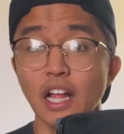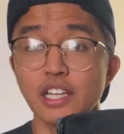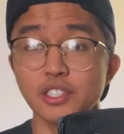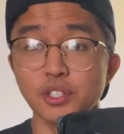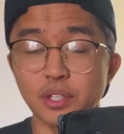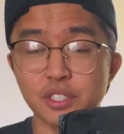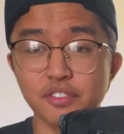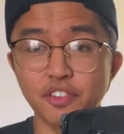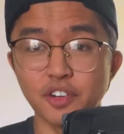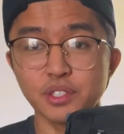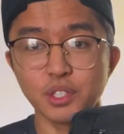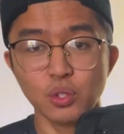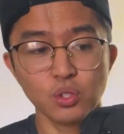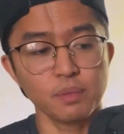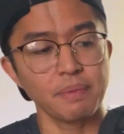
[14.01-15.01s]
So this
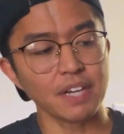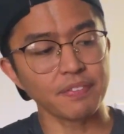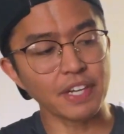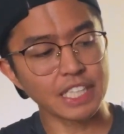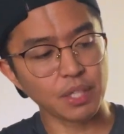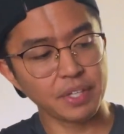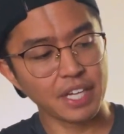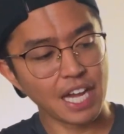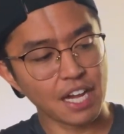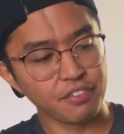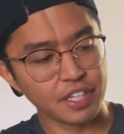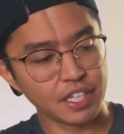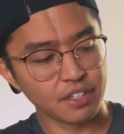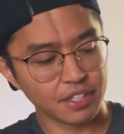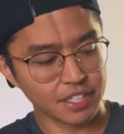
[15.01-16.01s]
first cooler backpack that we
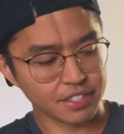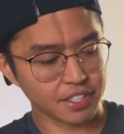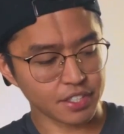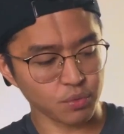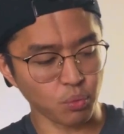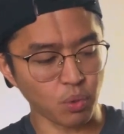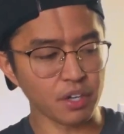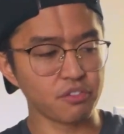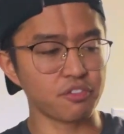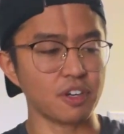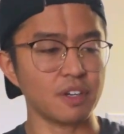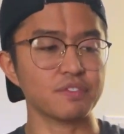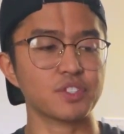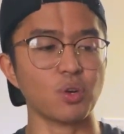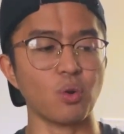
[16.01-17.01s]
have here is this one
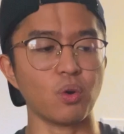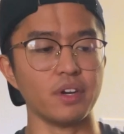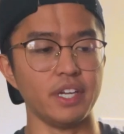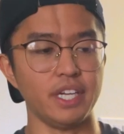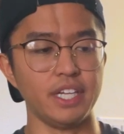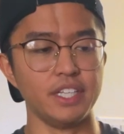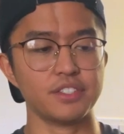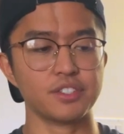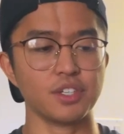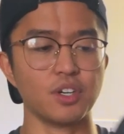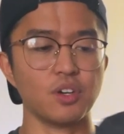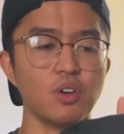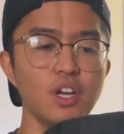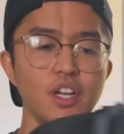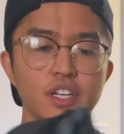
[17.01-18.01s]
from Tory, and
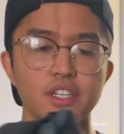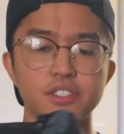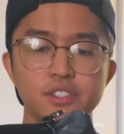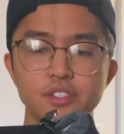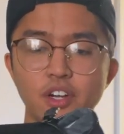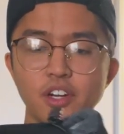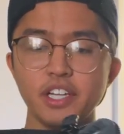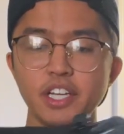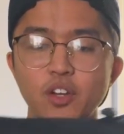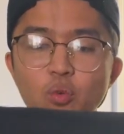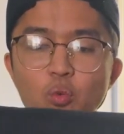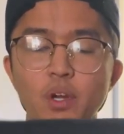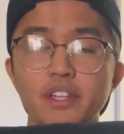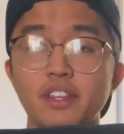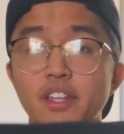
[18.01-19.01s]
so starting
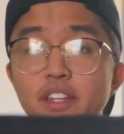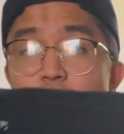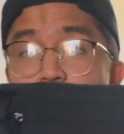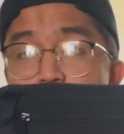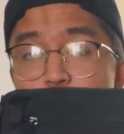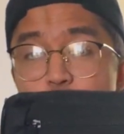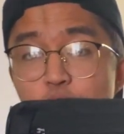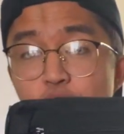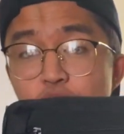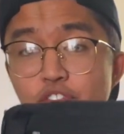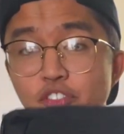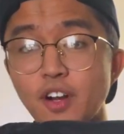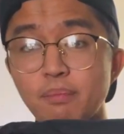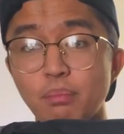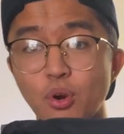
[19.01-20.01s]
with the actual
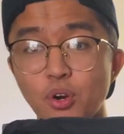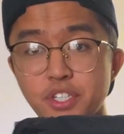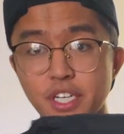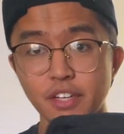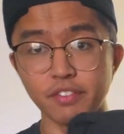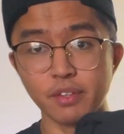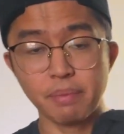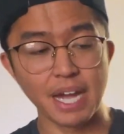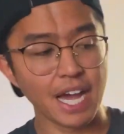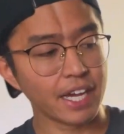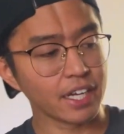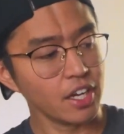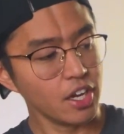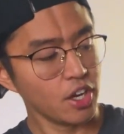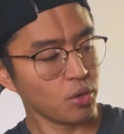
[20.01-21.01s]
front portion of the bag,